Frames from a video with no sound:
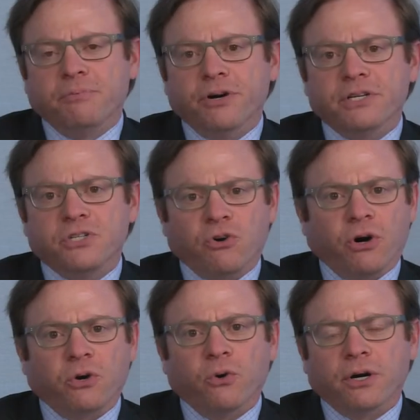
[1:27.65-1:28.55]
pretty
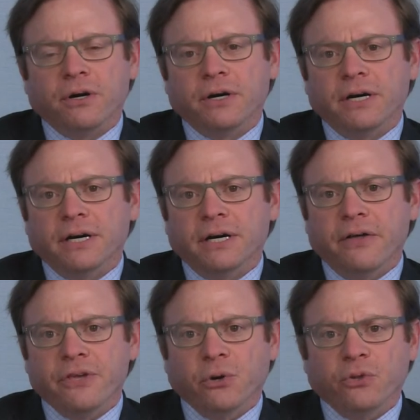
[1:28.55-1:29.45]
strong quarter.
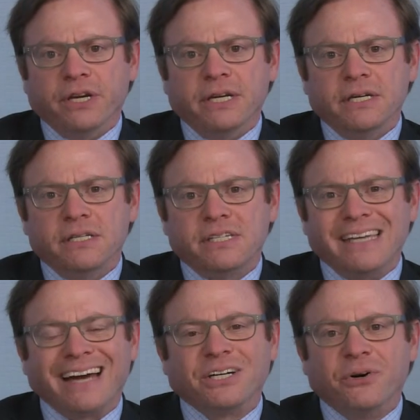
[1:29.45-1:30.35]
Uh, the only
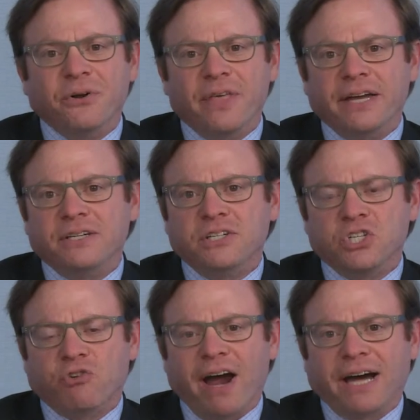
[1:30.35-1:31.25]
sector that
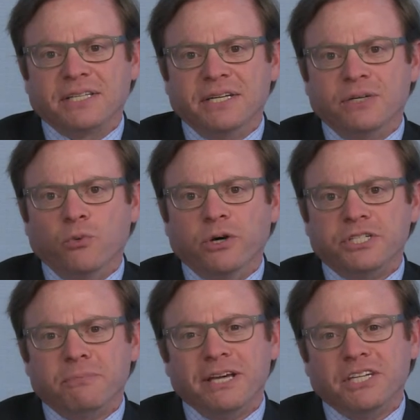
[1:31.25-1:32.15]
detracted
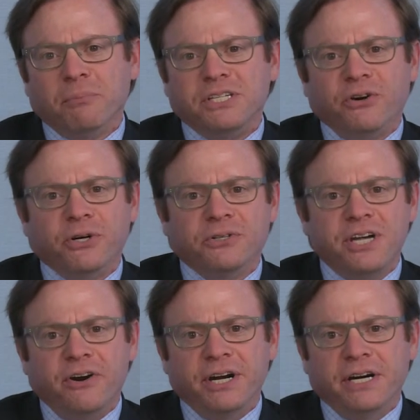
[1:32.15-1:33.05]
was the basic materials
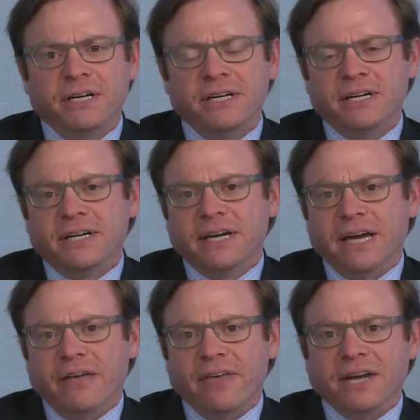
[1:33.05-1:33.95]
area,
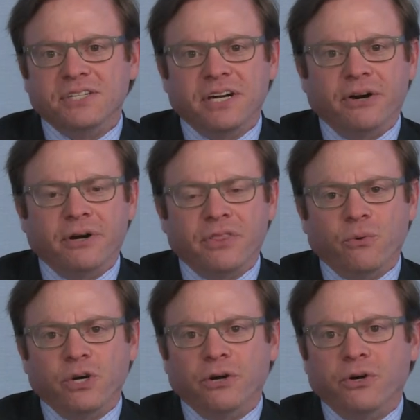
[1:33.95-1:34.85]
and that is an area
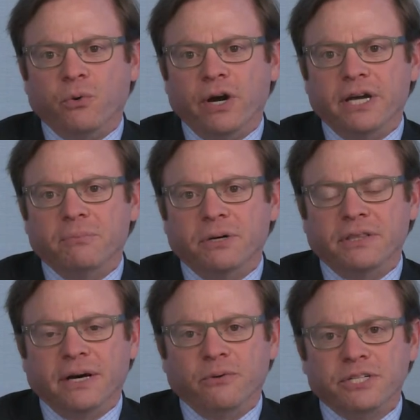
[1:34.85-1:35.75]
that we underweight,
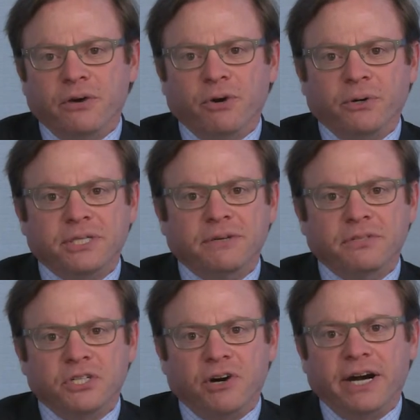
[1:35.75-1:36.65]
but that was a relative
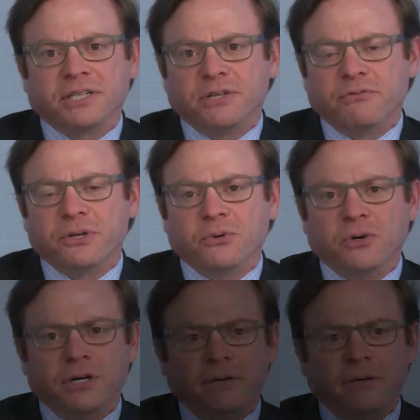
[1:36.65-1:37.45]
detractor for the quarter.